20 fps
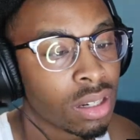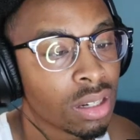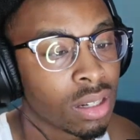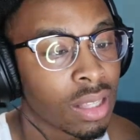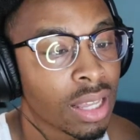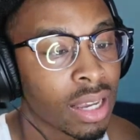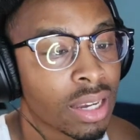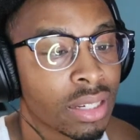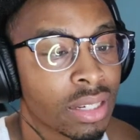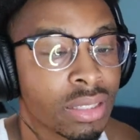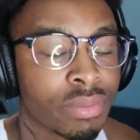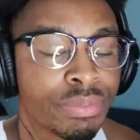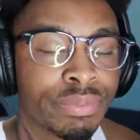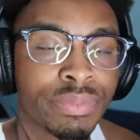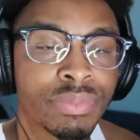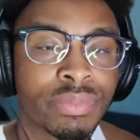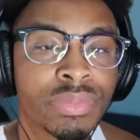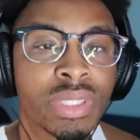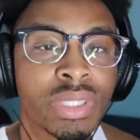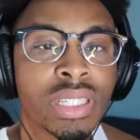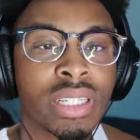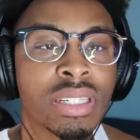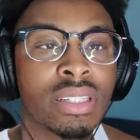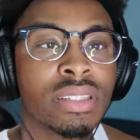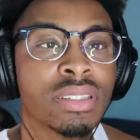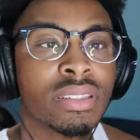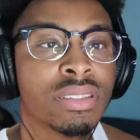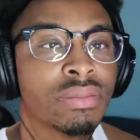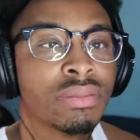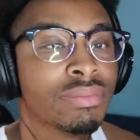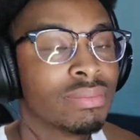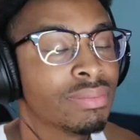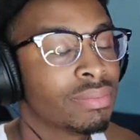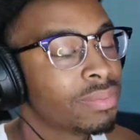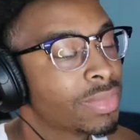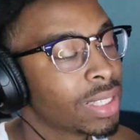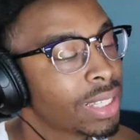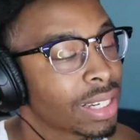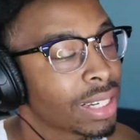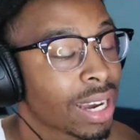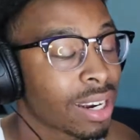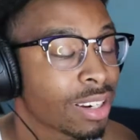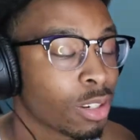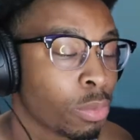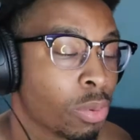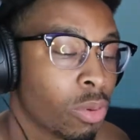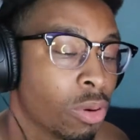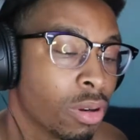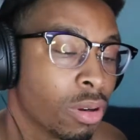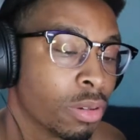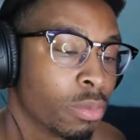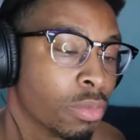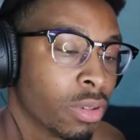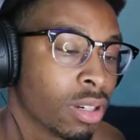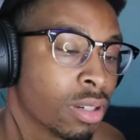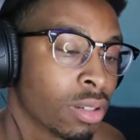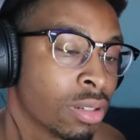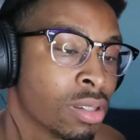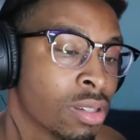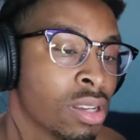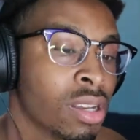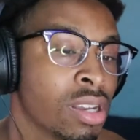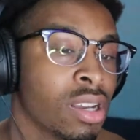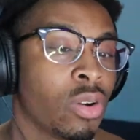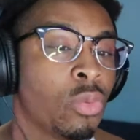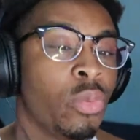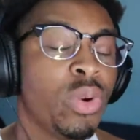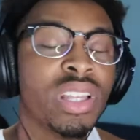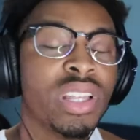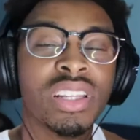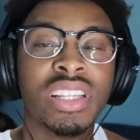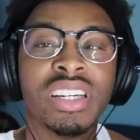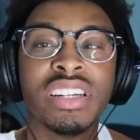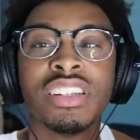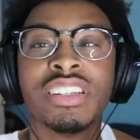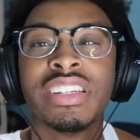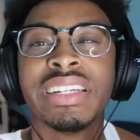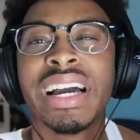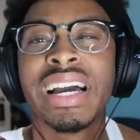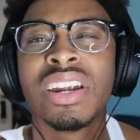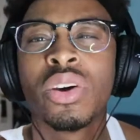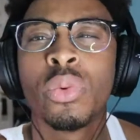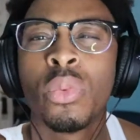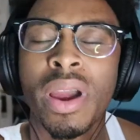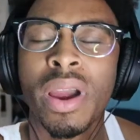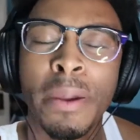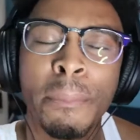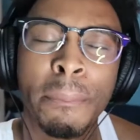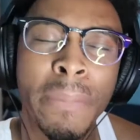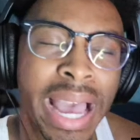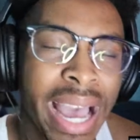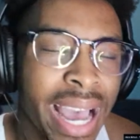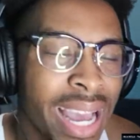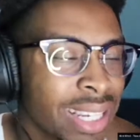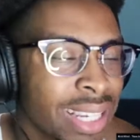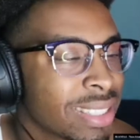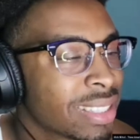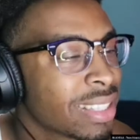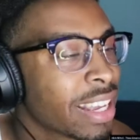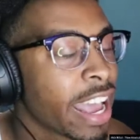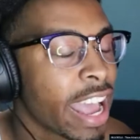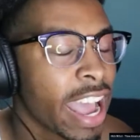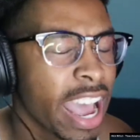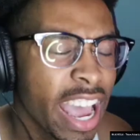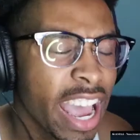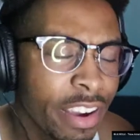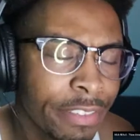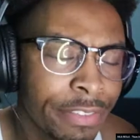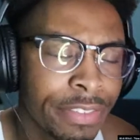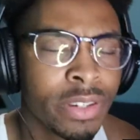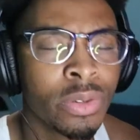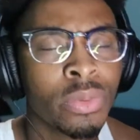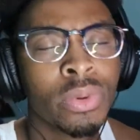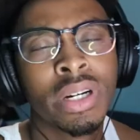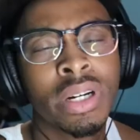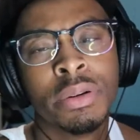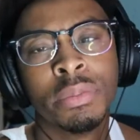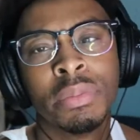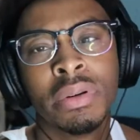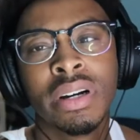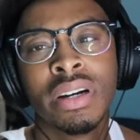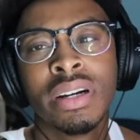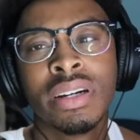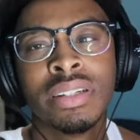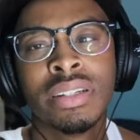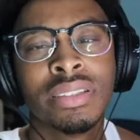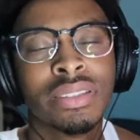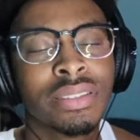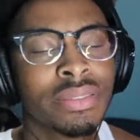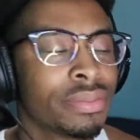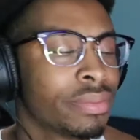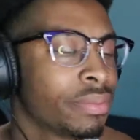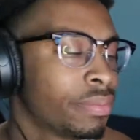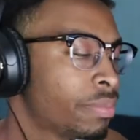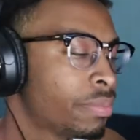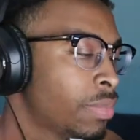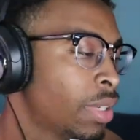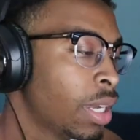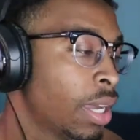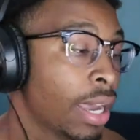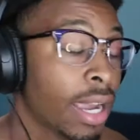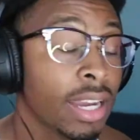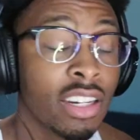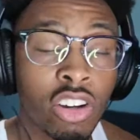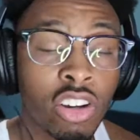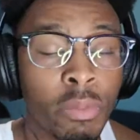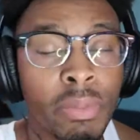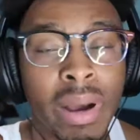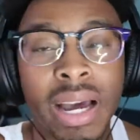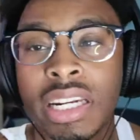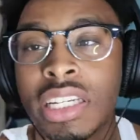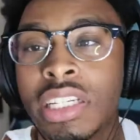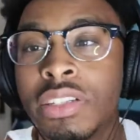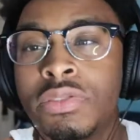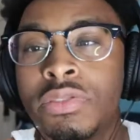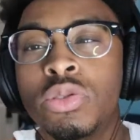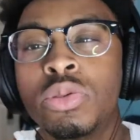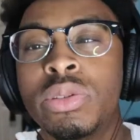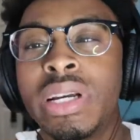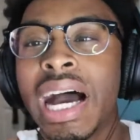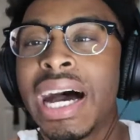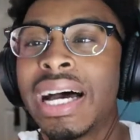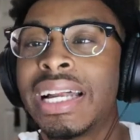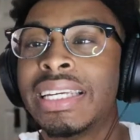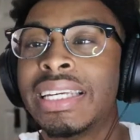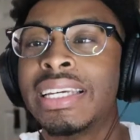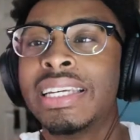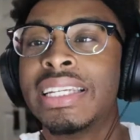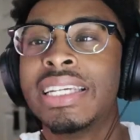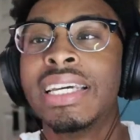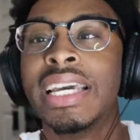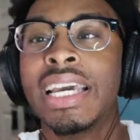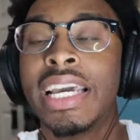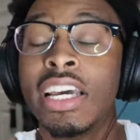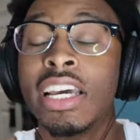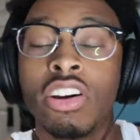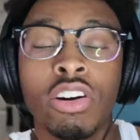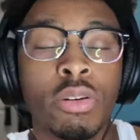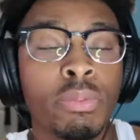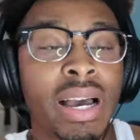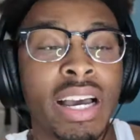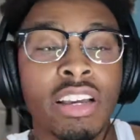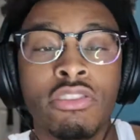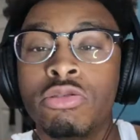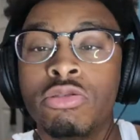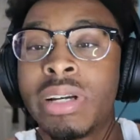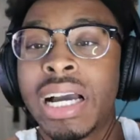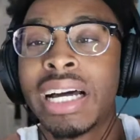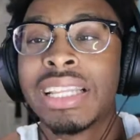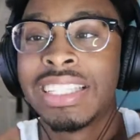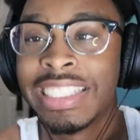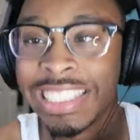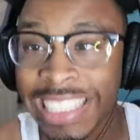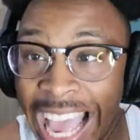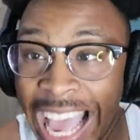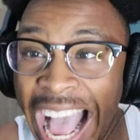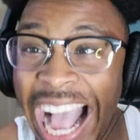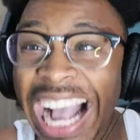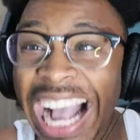Like, he got a point, bro. We literally gotta wear masks everywhere, bro. It don't matter if you got it. It don't matter. You got this.